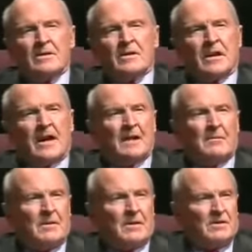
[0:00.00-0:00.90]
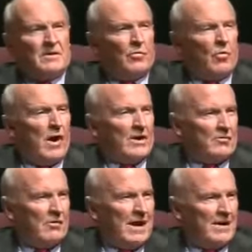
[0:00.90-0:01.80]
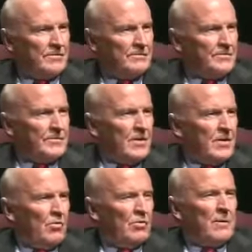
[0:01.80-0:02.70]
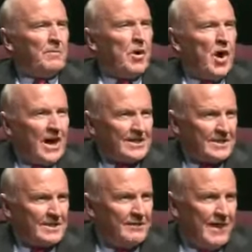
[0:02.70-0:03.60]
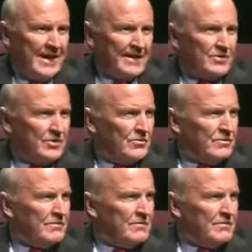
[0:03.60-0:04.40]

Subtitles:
you got to walk around with a positive attitude.